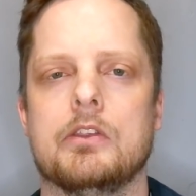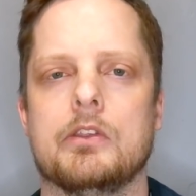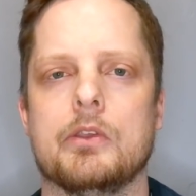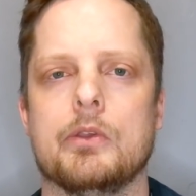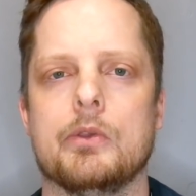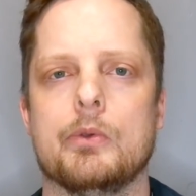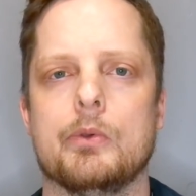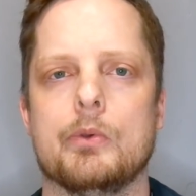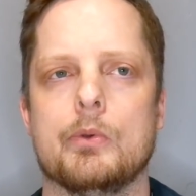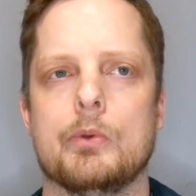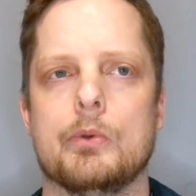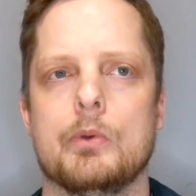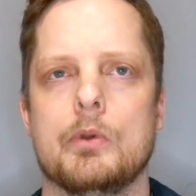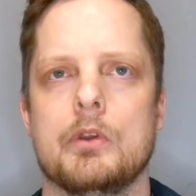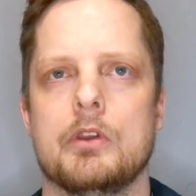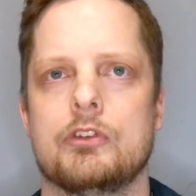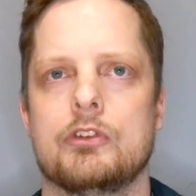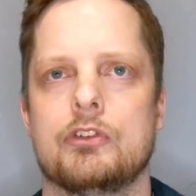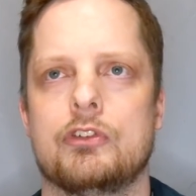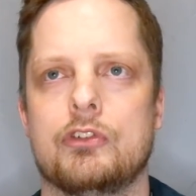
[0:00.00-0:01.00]

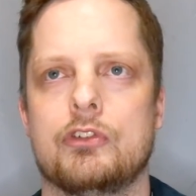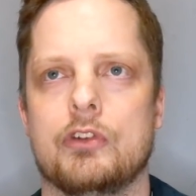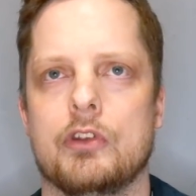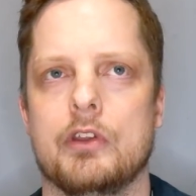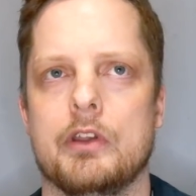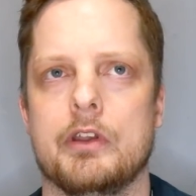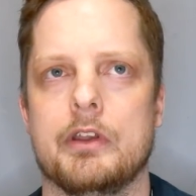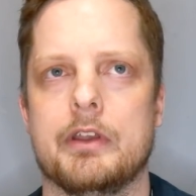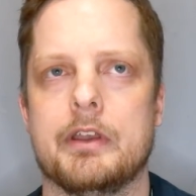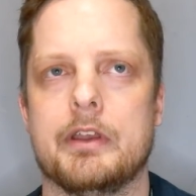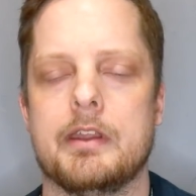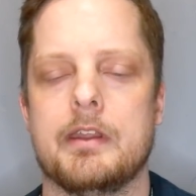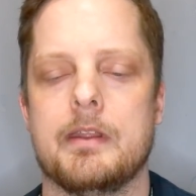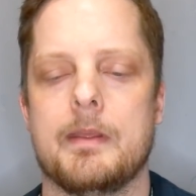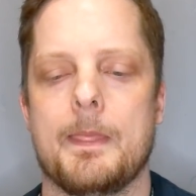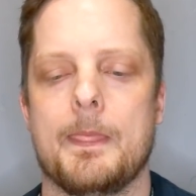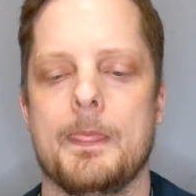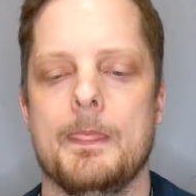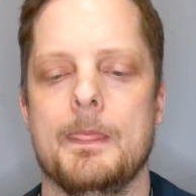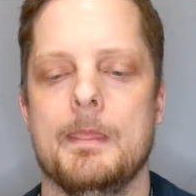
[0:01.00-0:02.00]
You should
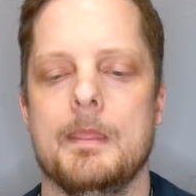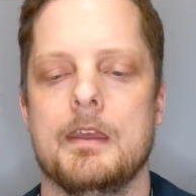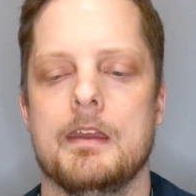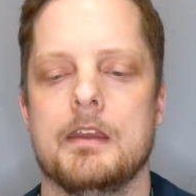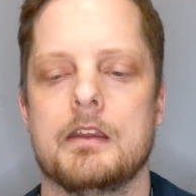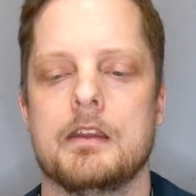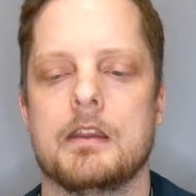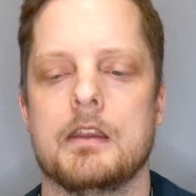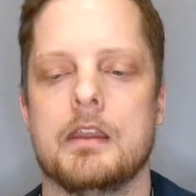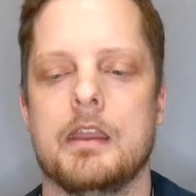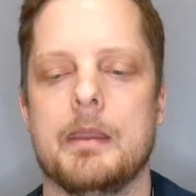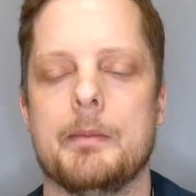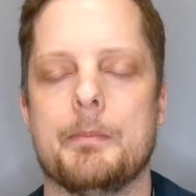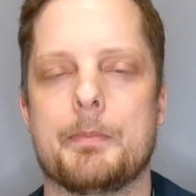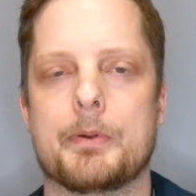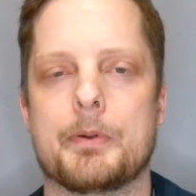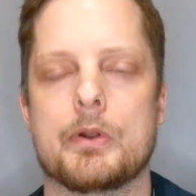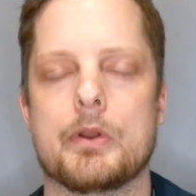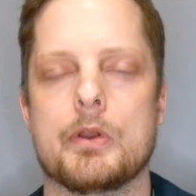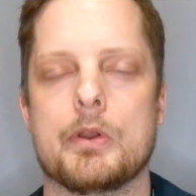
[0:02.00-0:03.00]

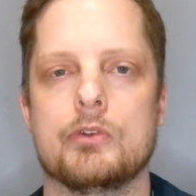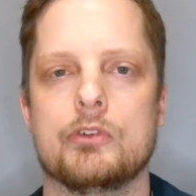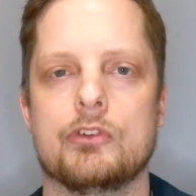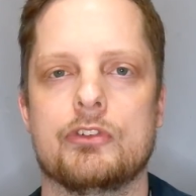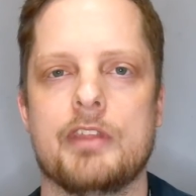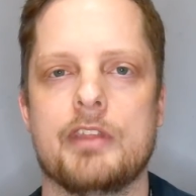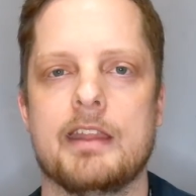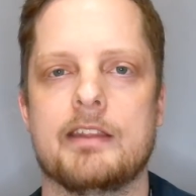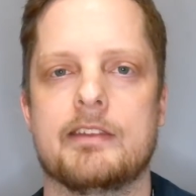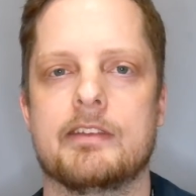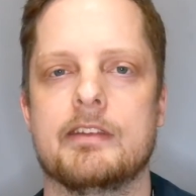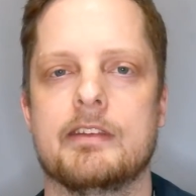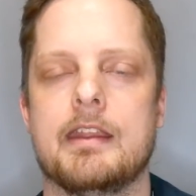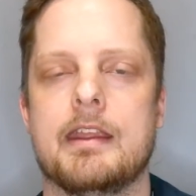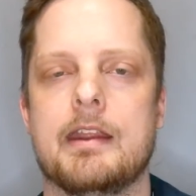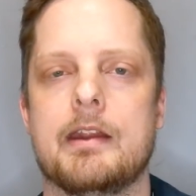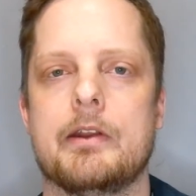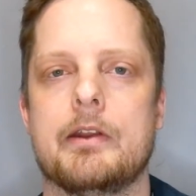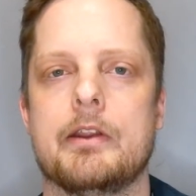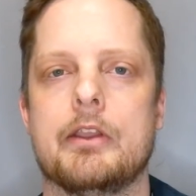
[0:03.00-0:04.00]
approach that
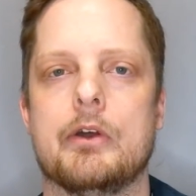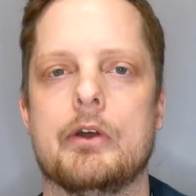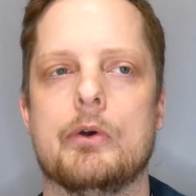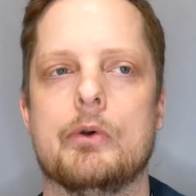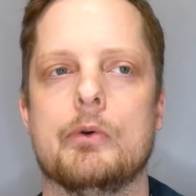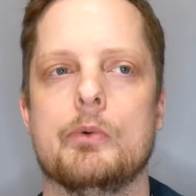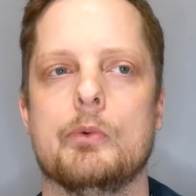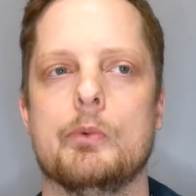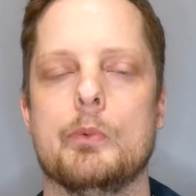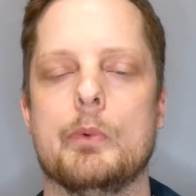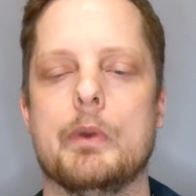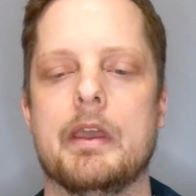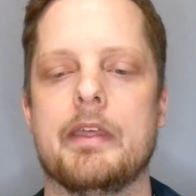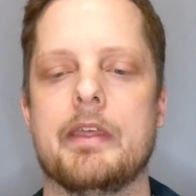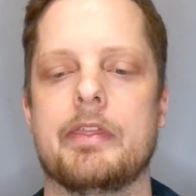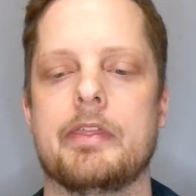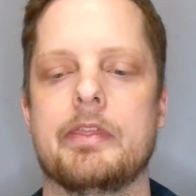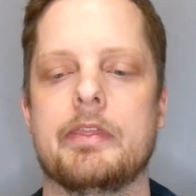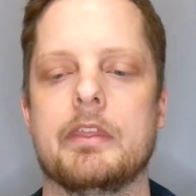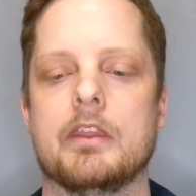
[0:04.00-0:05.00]
scenario
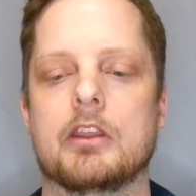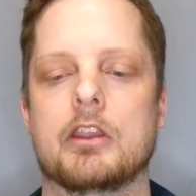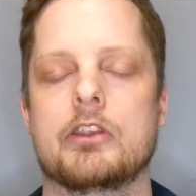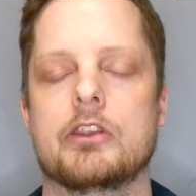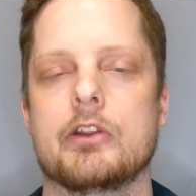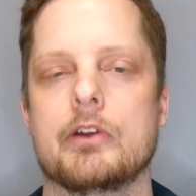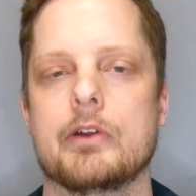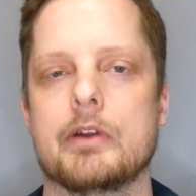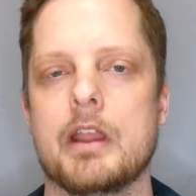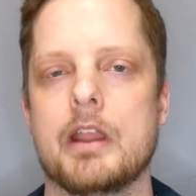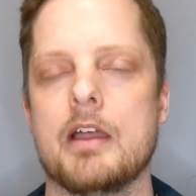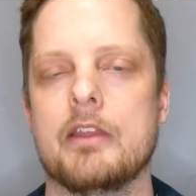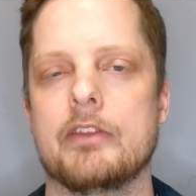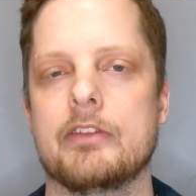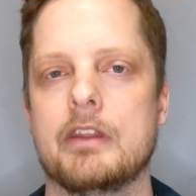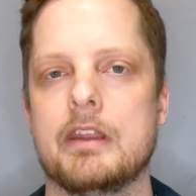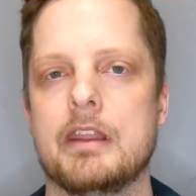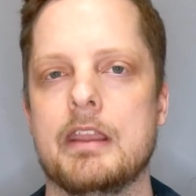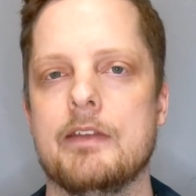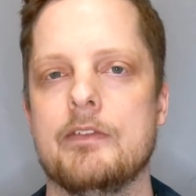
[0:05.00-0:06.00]
with the
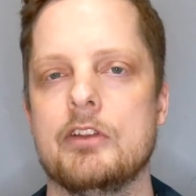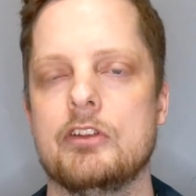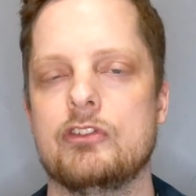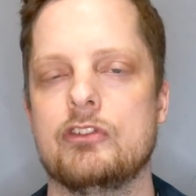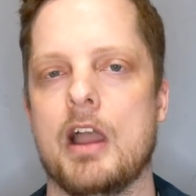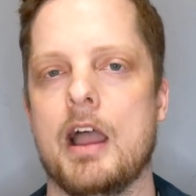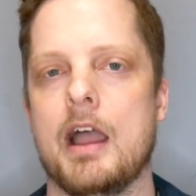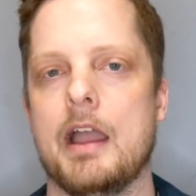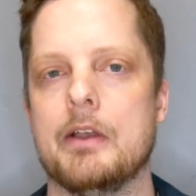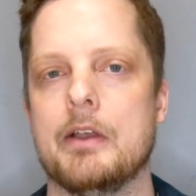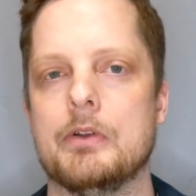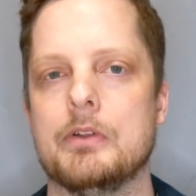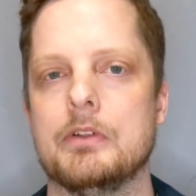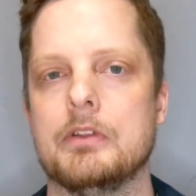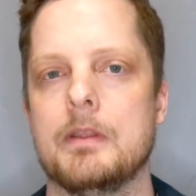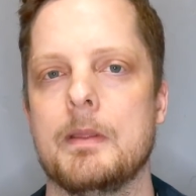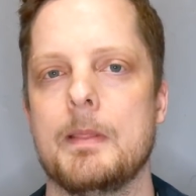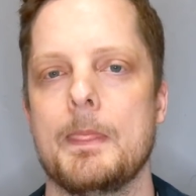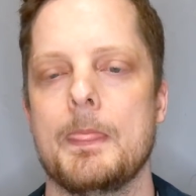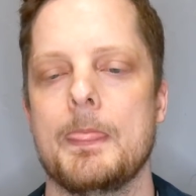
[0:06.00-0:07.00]
curiosity of a
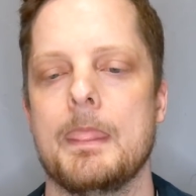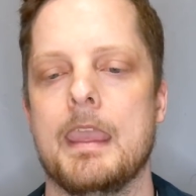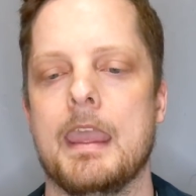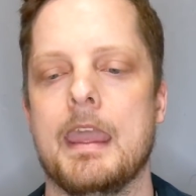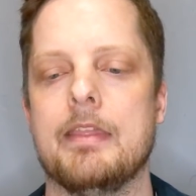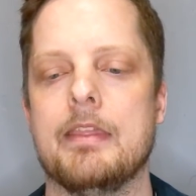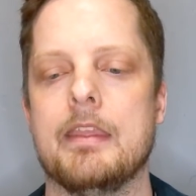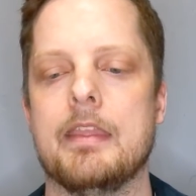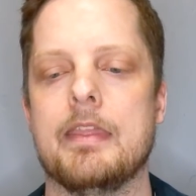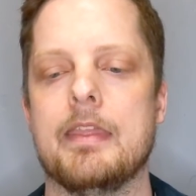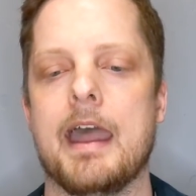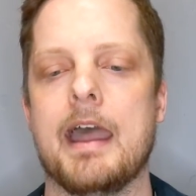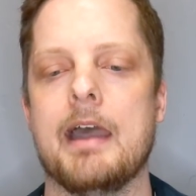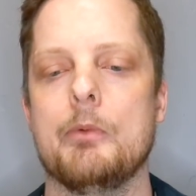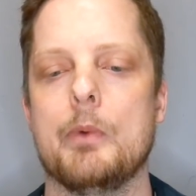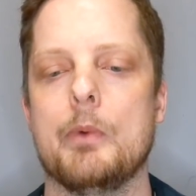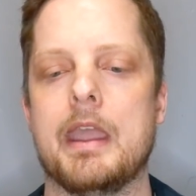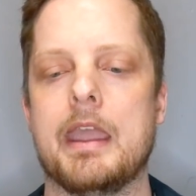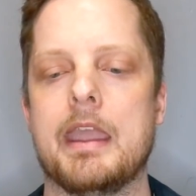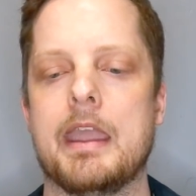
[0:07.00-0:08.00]
child and then
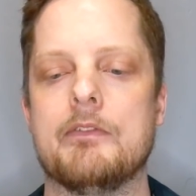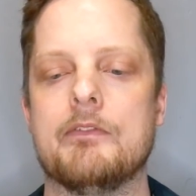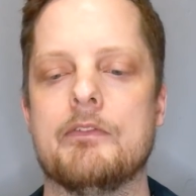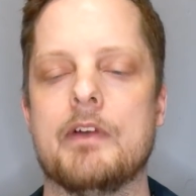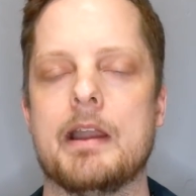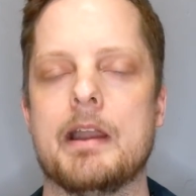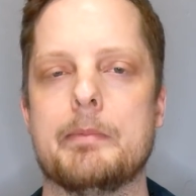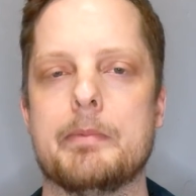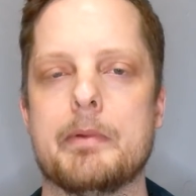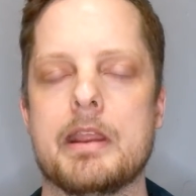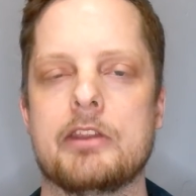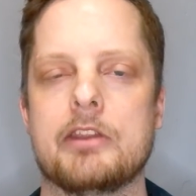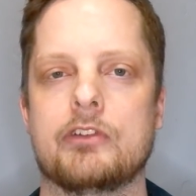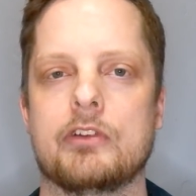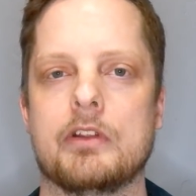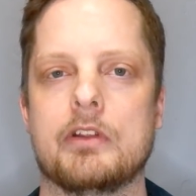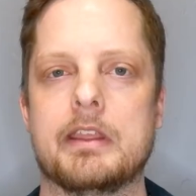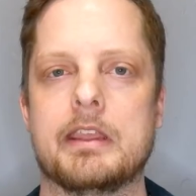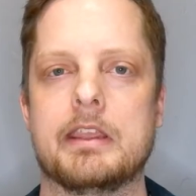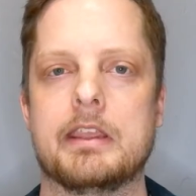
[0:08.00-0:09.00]
that way
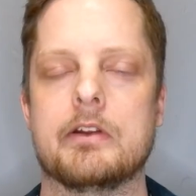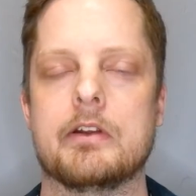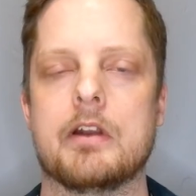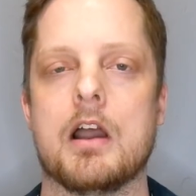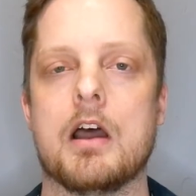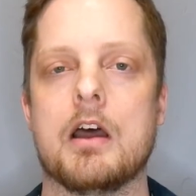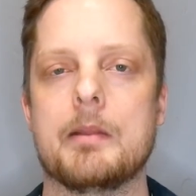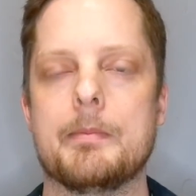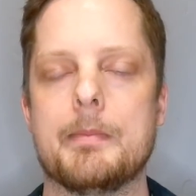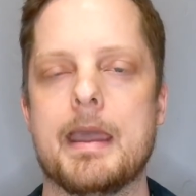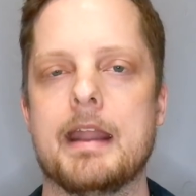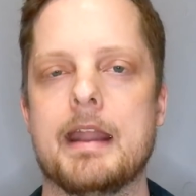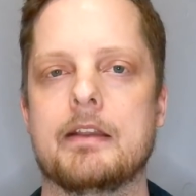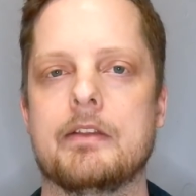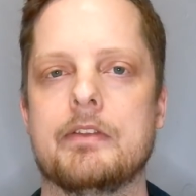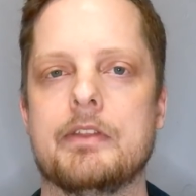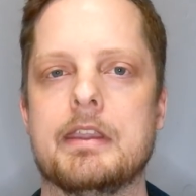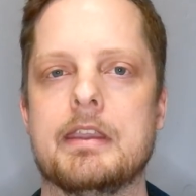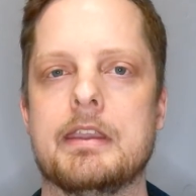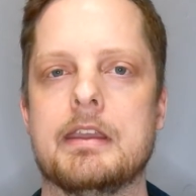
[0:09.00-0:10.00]
vibrationally you're
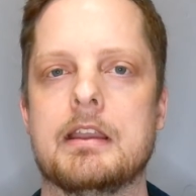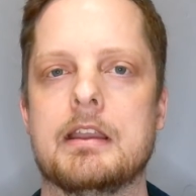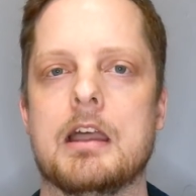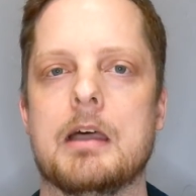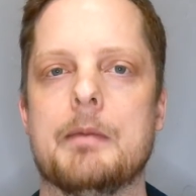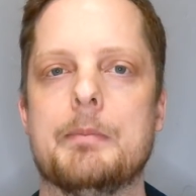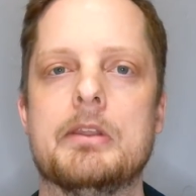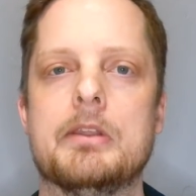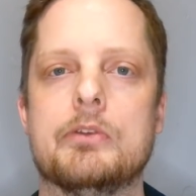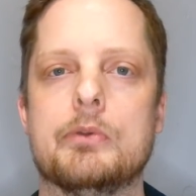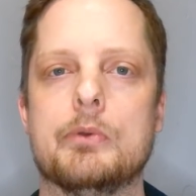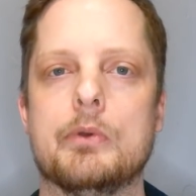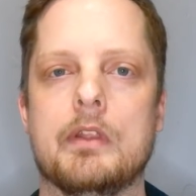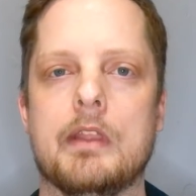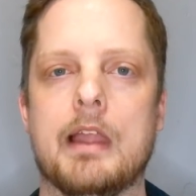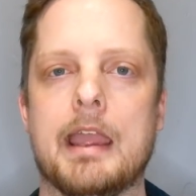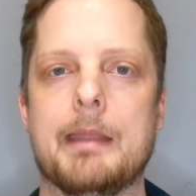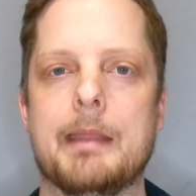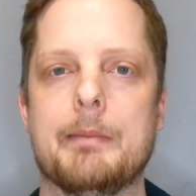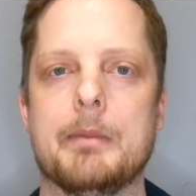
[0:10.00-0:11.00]
automatically going to come into
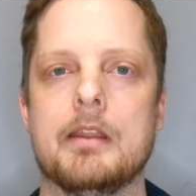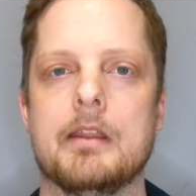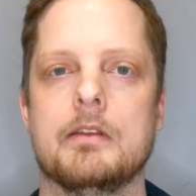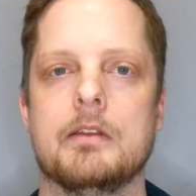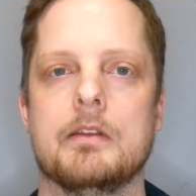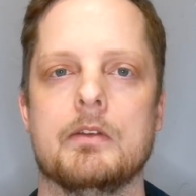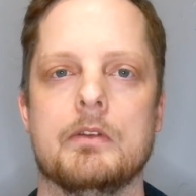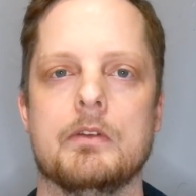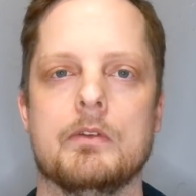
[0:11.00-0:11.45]
alignment